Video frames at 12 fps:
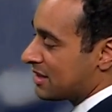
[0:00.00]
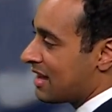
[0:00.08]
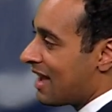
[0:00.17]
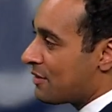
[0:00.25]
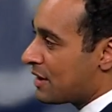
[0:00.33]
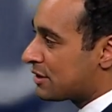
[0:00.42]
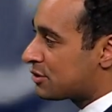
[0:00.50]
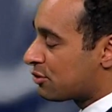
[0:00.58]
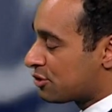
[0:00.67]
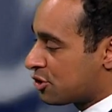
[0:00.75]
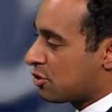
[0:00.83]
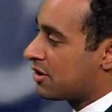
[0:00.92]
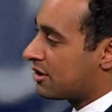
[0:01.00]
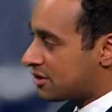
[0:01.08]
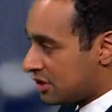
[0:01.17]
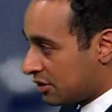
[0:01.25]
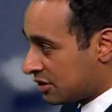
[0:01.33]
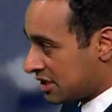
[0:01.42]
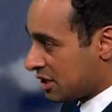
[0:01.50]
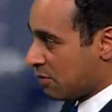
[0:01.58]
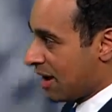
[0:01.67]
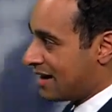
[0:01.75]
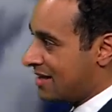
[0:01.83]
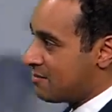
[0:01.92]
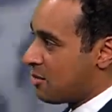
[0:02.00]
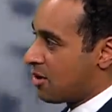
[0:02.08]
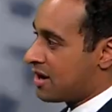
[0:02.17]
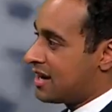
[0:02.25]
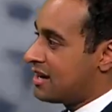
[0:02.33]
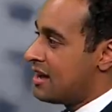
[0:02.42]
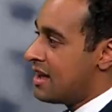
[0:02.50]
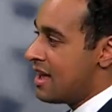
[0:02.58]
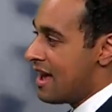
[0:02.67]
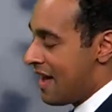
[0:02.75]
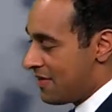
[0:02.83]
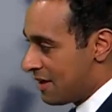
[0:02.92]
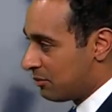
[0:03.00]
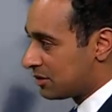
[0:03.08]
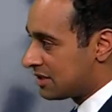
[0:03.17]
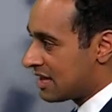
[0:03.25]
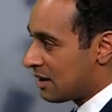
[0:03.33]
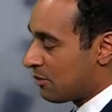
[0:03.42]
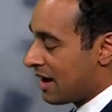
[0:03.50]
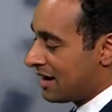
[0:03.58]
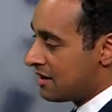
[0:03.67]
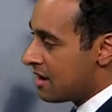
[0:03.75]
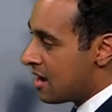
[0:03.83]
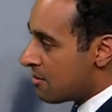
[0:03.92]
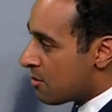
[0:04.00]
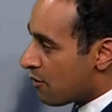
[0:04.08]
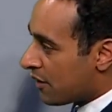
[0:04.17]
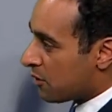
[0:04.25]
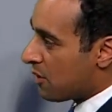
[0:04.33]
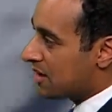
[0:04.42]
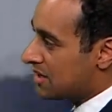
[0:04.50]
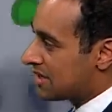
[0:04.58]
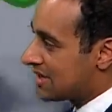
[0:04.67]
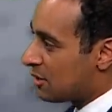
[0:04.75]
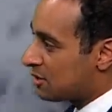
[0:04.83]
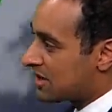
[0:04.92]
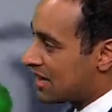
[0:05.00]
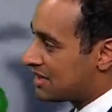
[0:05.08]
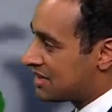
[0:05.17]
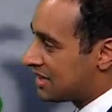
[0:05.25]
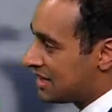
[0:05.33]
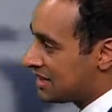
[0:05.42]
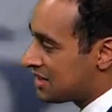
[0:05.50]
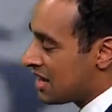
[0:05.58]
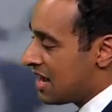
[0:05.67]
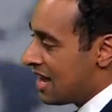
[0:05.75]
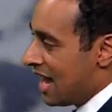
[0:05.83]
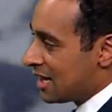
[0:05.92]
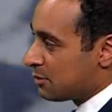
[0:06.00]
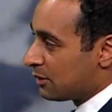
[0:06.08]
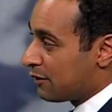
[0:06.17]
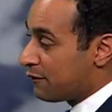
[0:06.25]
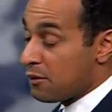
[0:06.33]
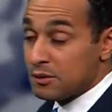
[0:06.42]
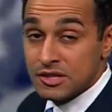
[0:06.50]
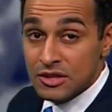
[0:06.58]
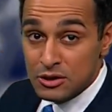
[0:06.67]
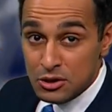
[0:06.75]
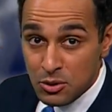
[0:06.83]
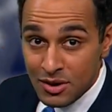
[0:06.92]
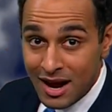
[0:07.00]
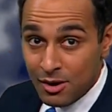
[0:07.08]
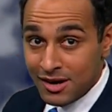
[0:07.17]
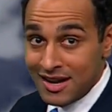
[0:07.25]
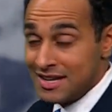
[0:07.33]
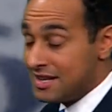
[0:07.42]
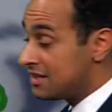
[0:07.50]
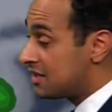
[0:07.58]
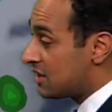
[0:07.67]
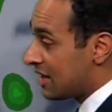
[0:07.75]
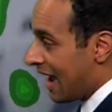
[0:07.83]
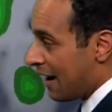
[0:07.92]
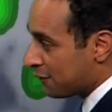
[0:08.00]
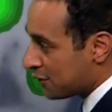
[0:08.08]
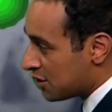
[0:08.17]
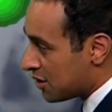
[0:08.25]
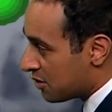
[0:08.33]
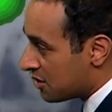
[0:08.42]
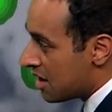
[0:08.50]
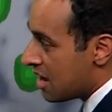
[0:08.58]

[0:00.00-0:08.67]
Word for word: and the Eastern Shore. You'll start to see the rain in the morning, and then we'll see that rain move across the south side cities as we look forward to the noon hour and into the afternoon.